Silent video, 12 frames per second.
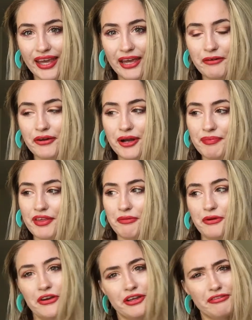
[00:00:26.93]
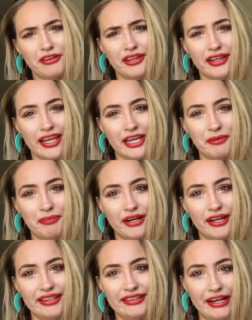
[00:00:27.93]
I woke up this morning feeling
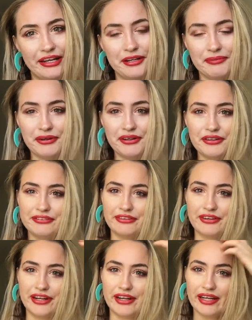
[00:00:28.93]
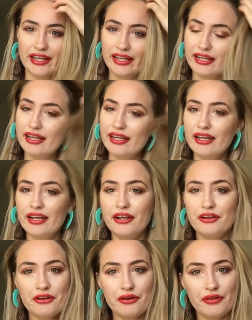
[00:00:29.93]
pretty terrible for
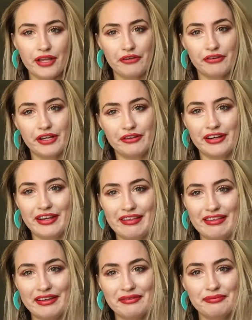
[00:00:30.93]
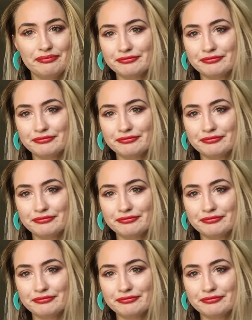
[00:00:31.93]
no real reason.